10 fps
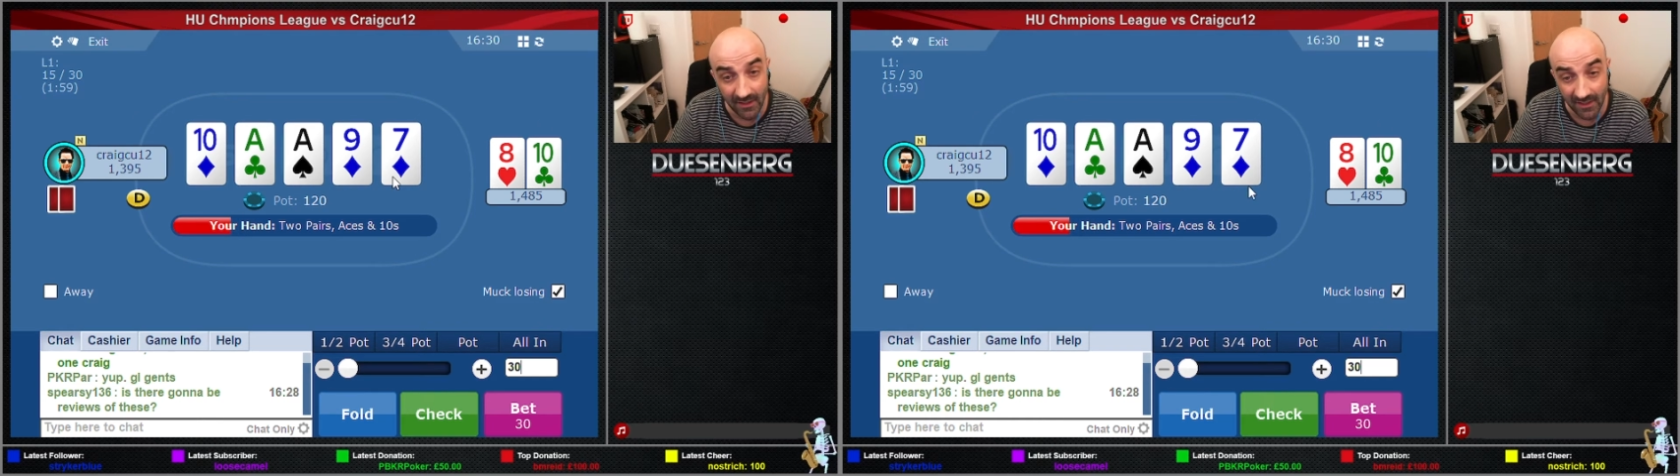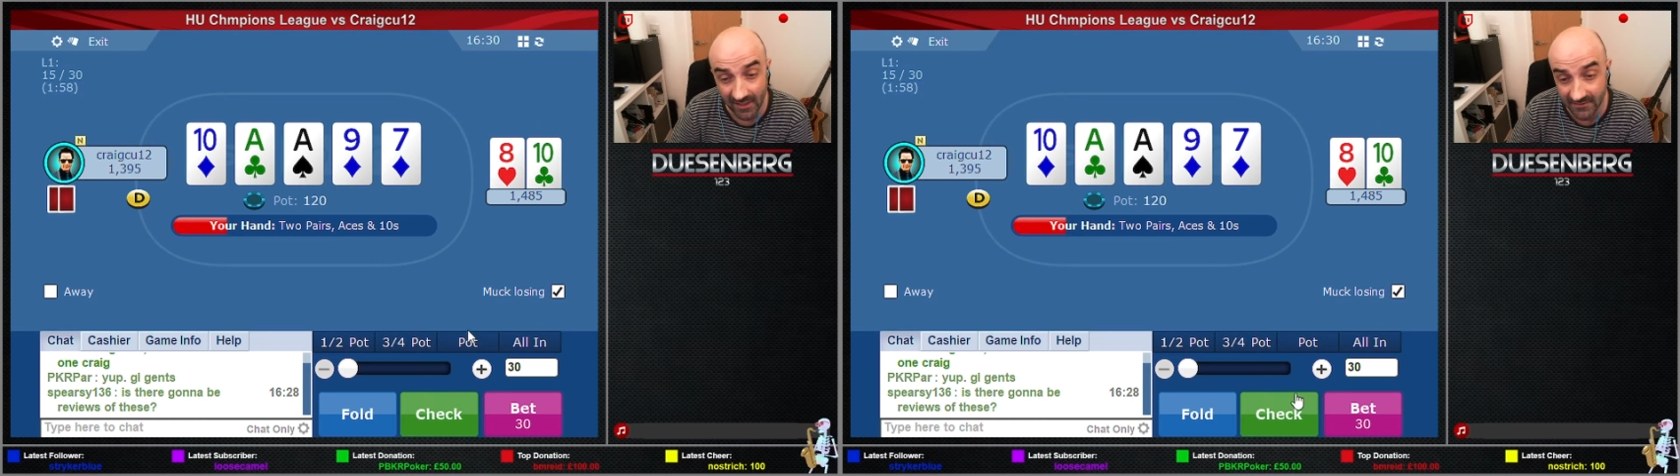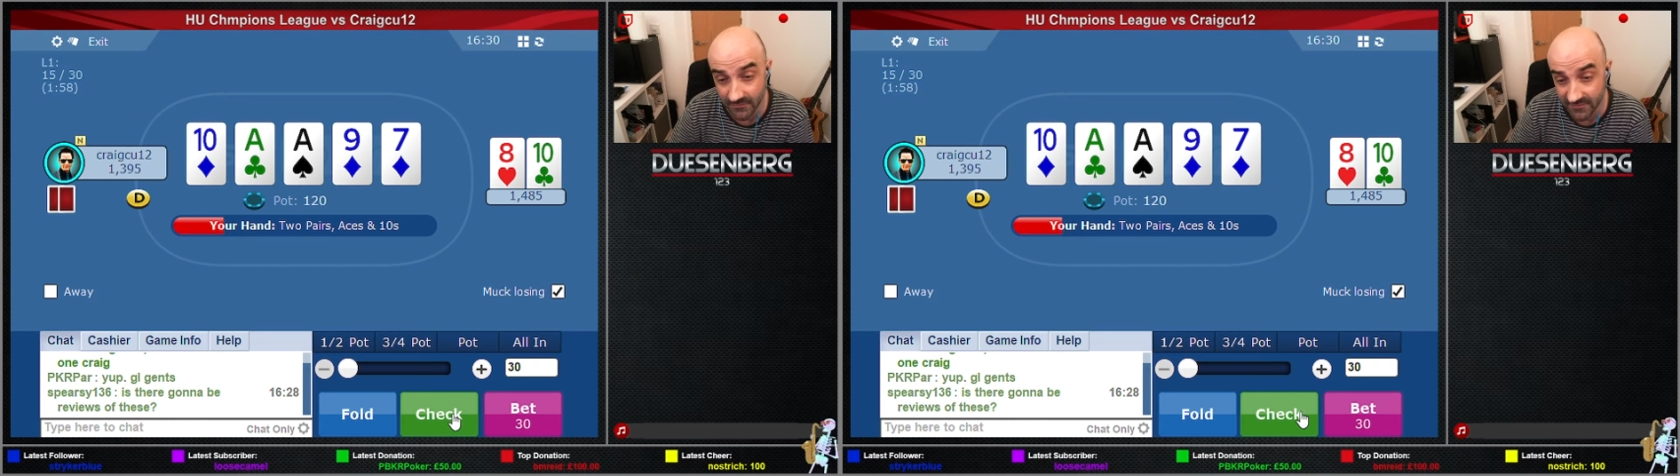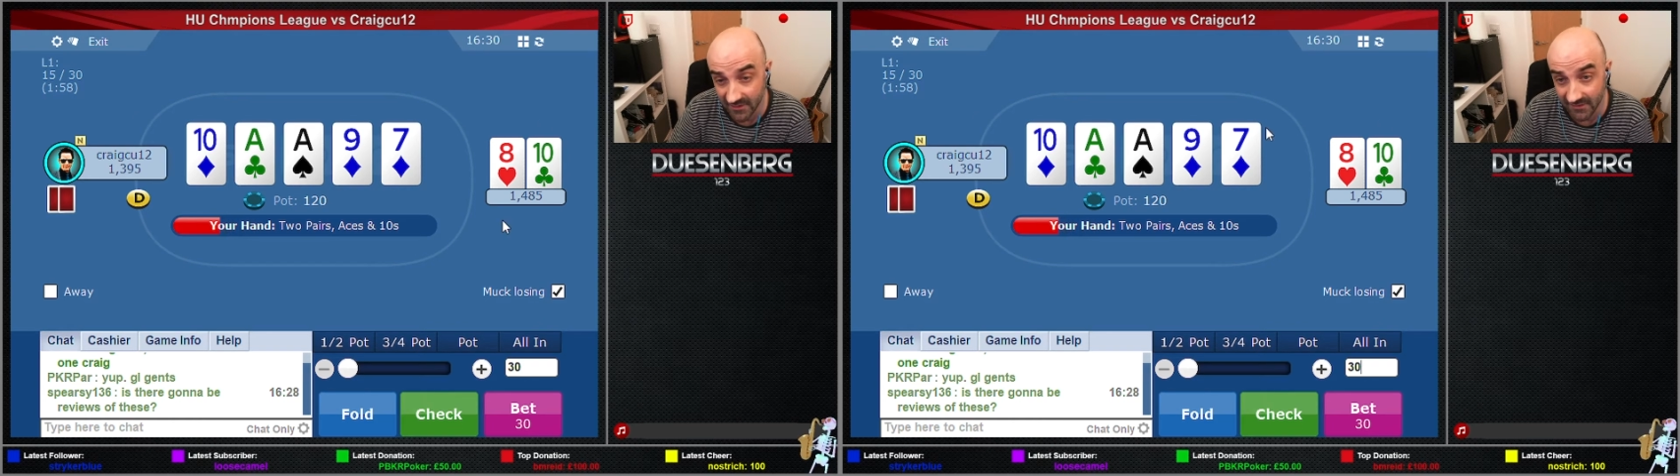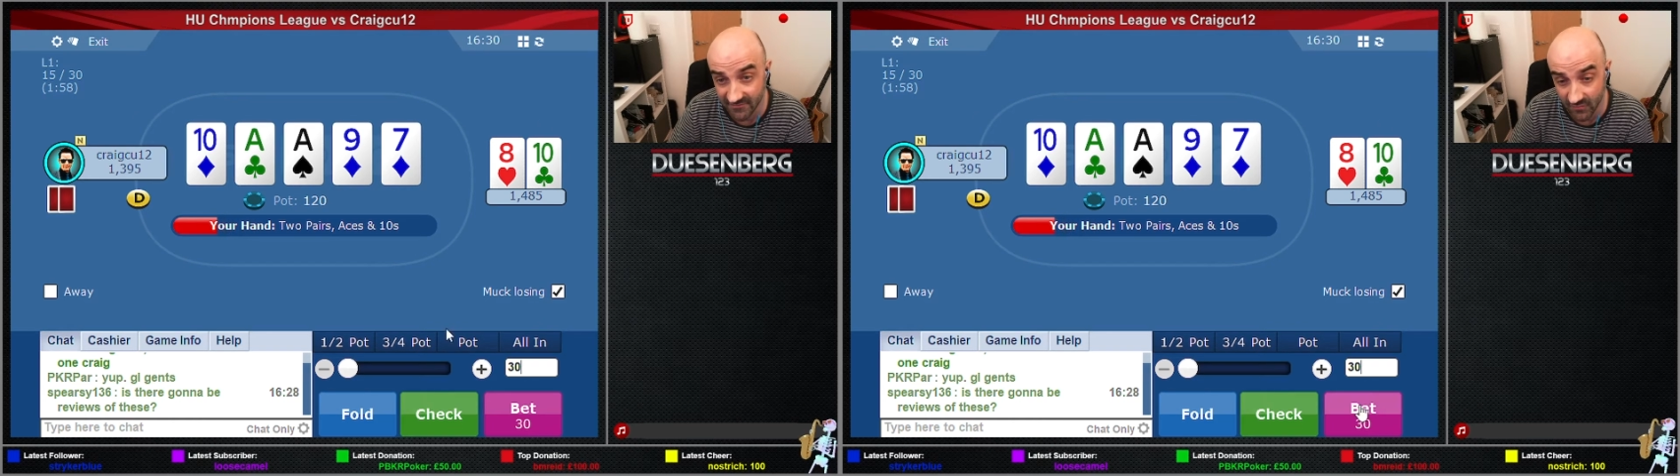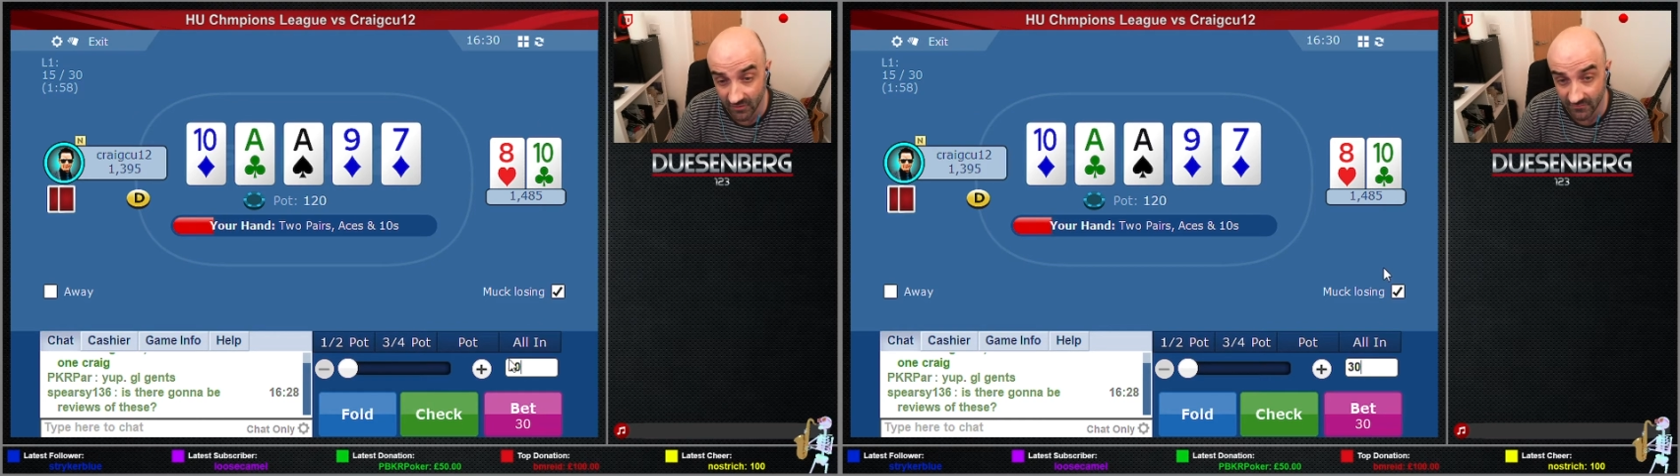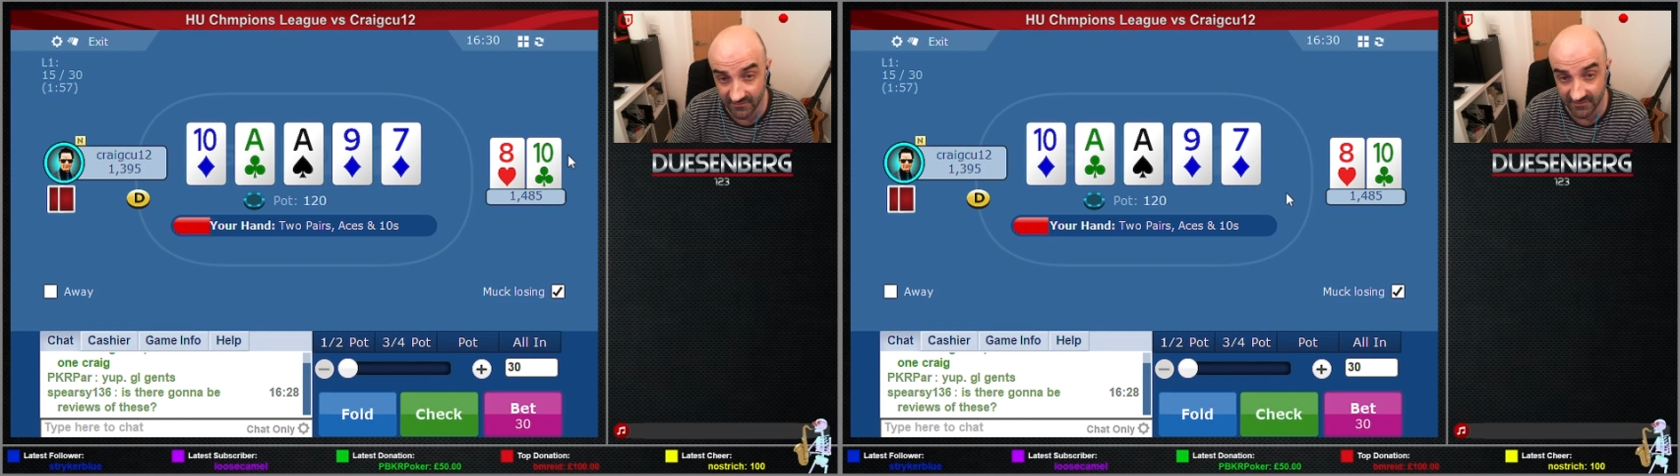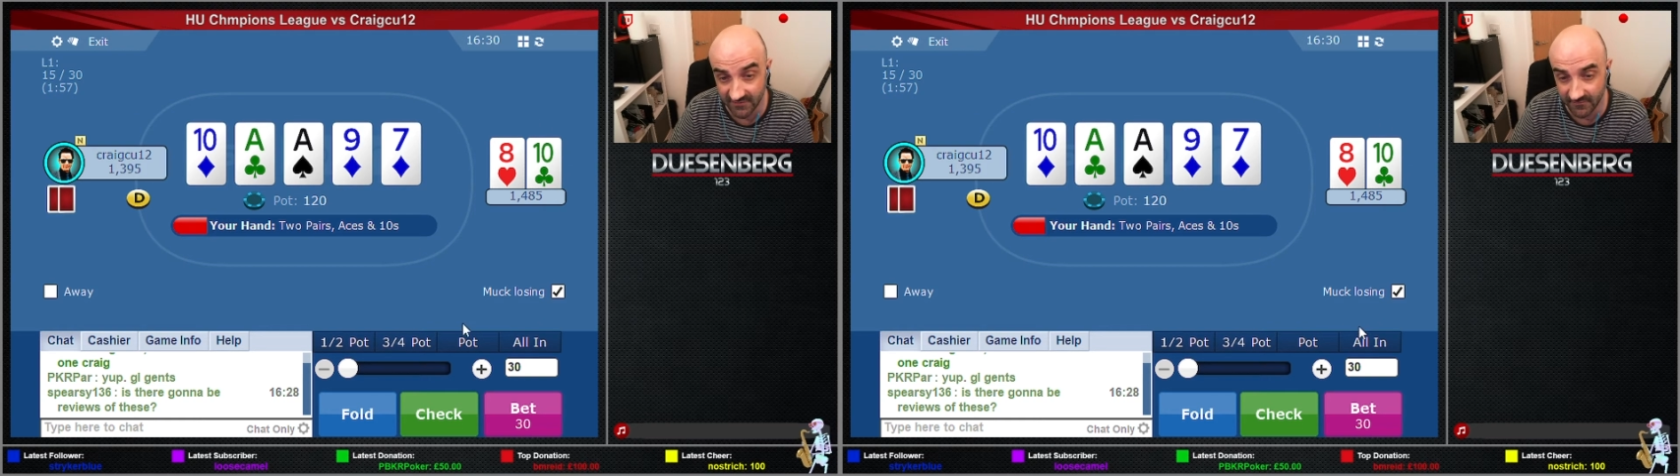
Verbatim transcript: He's also going to have some nonsense he